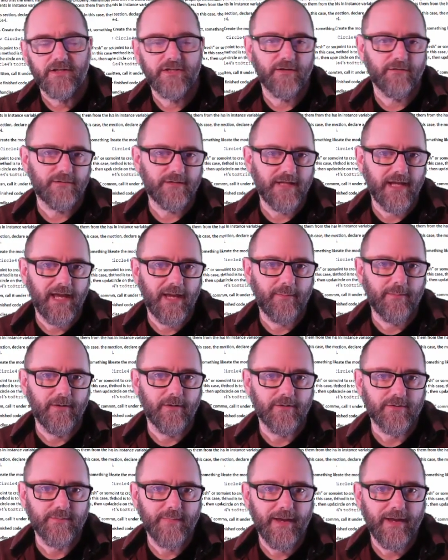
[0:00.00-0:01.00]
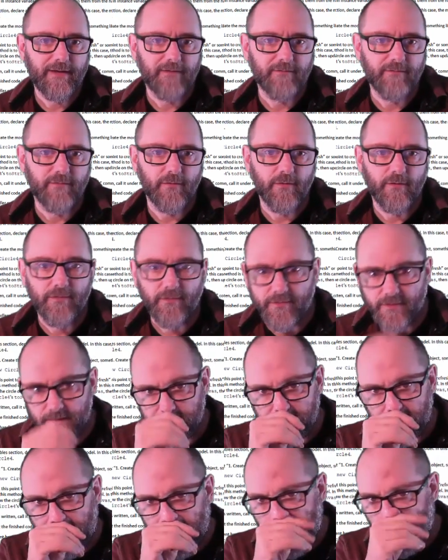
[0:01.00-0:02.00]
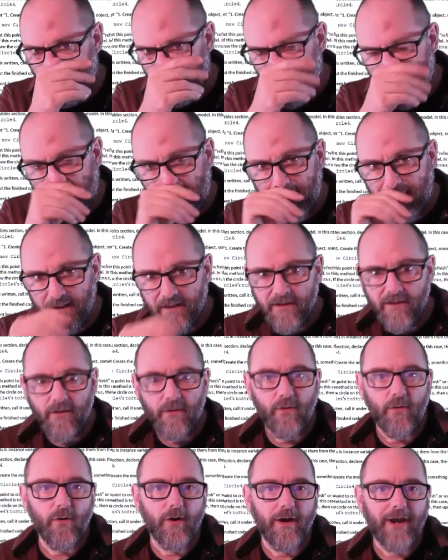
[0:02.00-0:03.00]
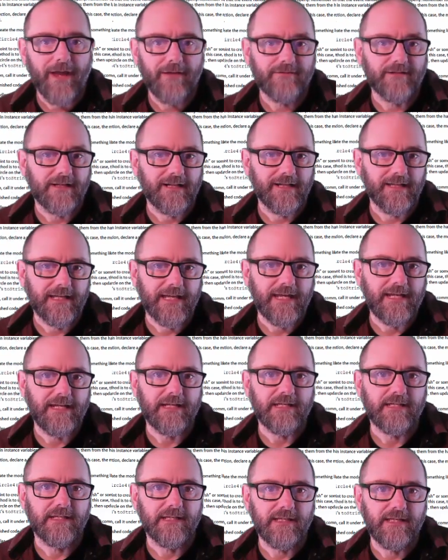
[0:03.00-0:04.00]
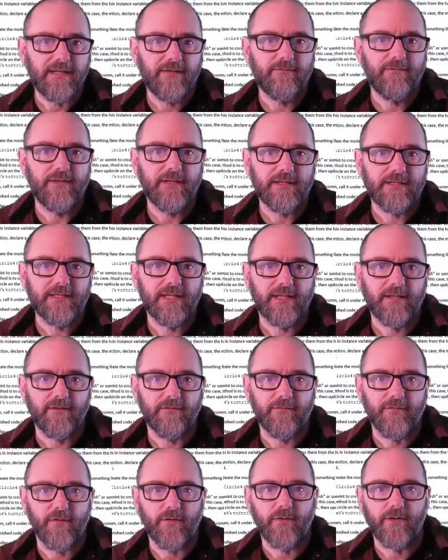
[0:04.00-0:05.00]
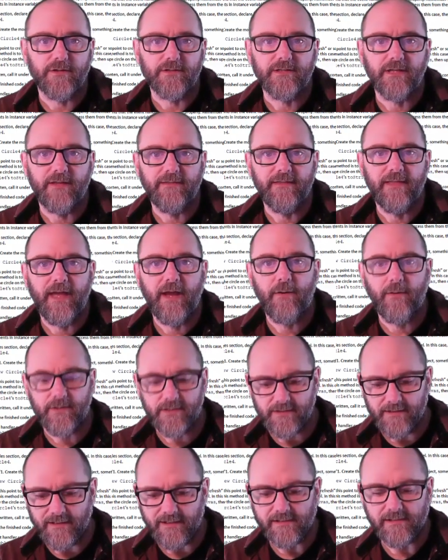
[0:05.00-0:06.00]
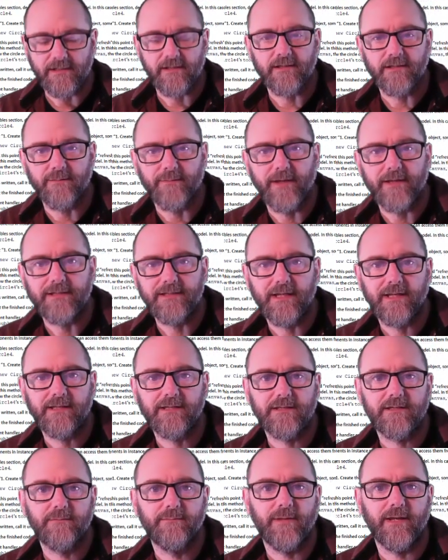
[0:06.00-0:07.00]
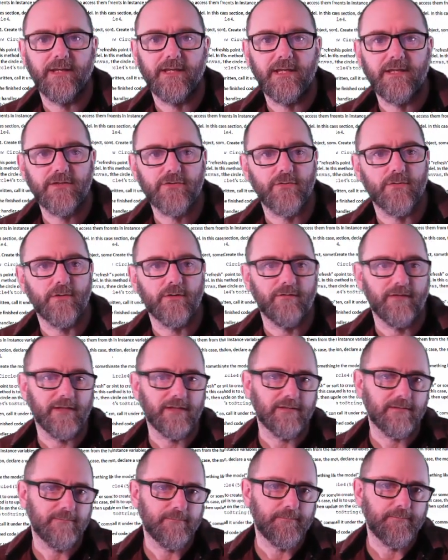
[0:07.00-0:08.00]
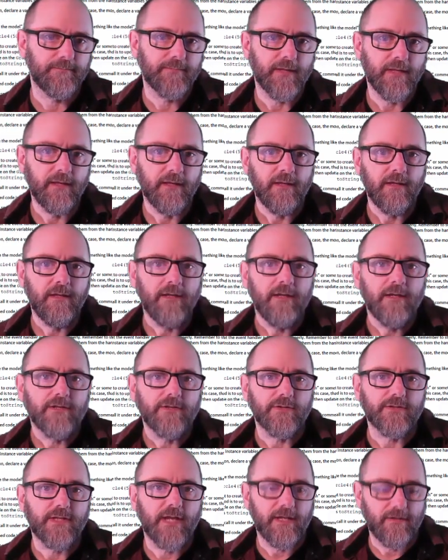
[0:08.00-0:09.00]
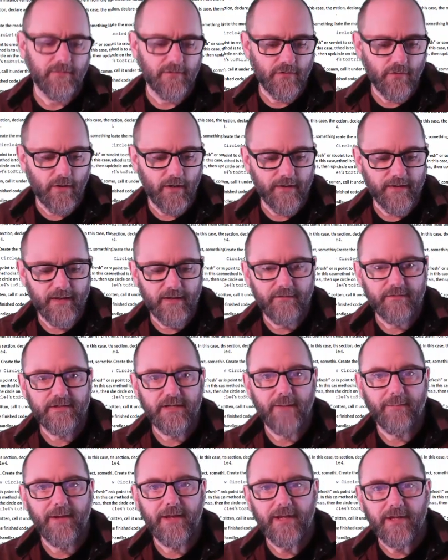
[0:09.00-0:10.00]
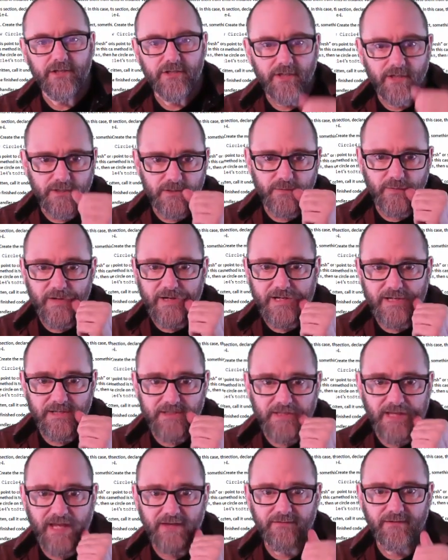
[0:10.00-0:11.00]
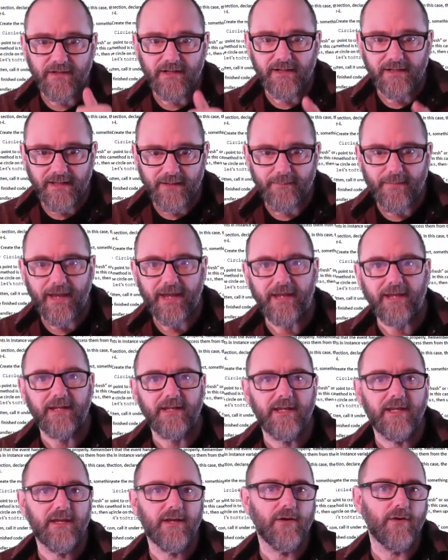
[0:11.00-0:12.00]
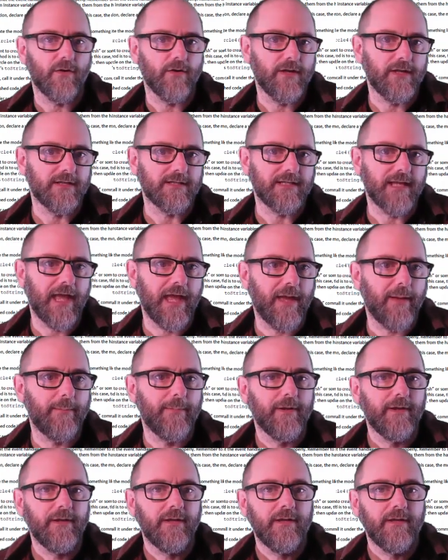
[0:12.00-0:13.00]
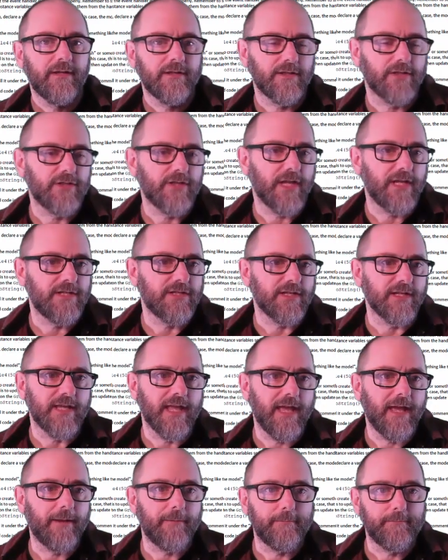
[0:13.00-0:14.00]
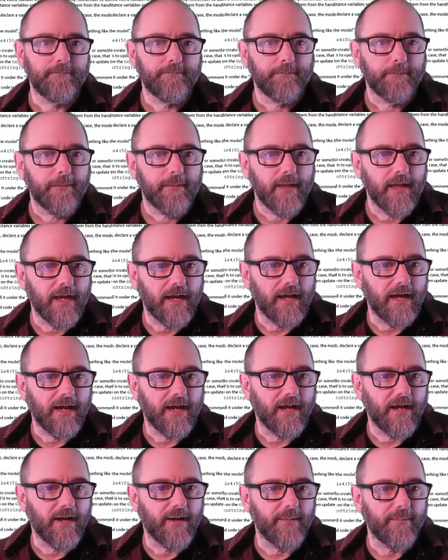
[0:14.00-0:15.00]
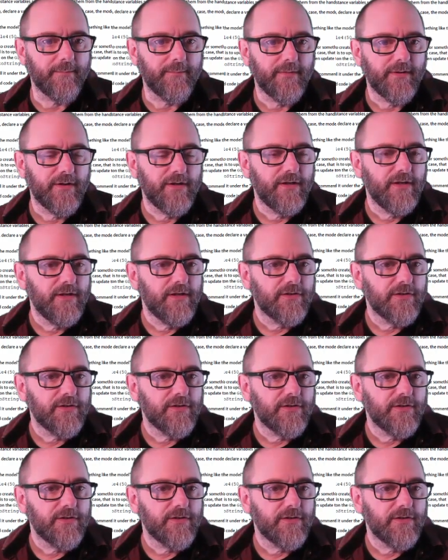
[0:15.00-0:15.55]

shift tab goes back and forth, or just tab, or I have to click in it to give this thing the focus, and now it's listening to my keystroke events. So it's kind of annoying that every time I hit change radius, I have to click back in here or hit tab to change it again. The